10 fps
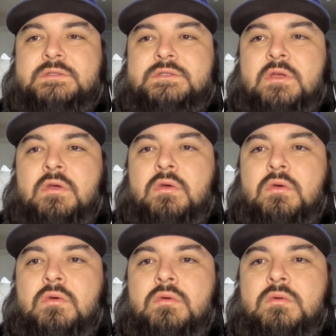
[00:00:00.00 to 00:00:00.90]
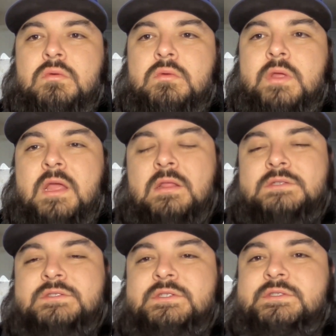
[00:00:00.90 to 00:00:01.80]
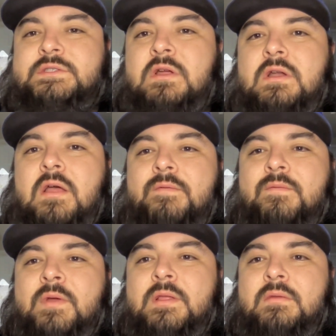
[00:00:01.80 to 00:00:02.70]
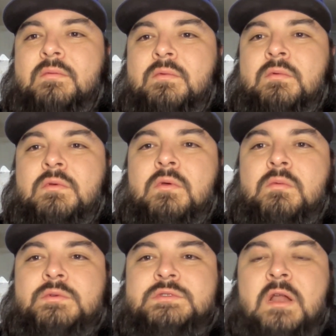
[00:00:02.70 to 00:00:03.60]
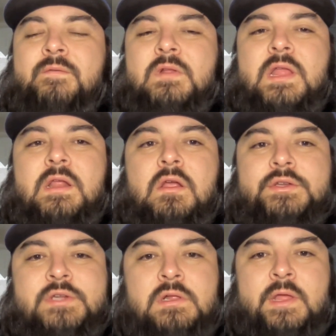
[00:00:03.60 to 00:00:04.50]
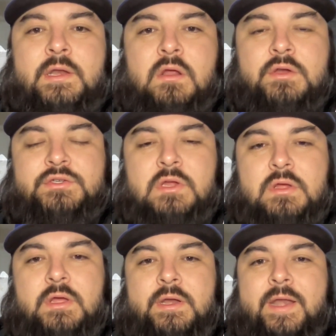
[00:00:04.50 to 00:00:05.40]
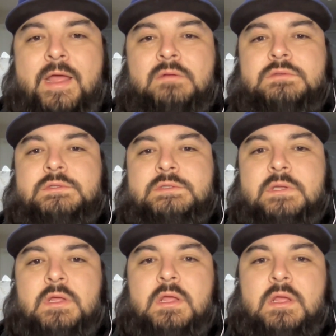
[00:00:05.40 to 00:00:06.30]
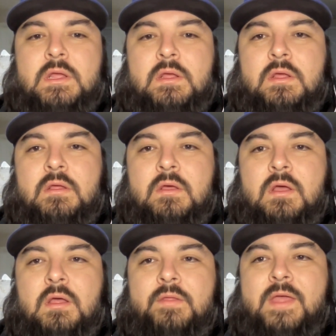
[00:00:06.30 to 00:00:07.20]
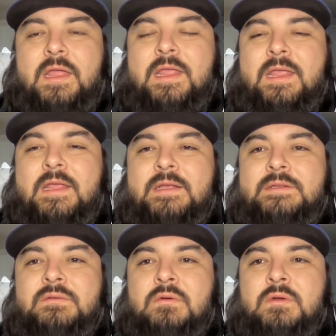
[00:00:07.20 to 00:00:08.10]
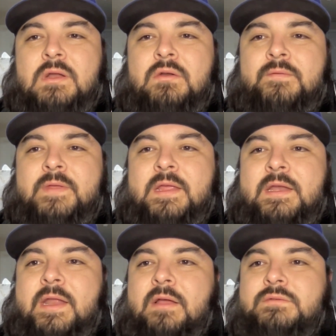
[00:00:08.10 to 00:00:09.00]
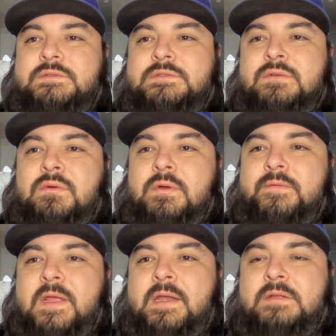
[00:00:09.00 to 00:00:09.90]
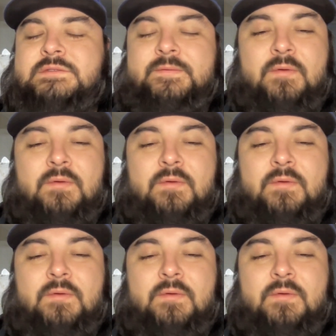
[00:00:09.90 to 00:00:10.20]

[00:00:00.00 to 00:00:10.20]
So yeah, let's just start off with we'll start off with Clayton Kershaw. Clayton Kershaw announced that he, or I don't know if he announced or if they announced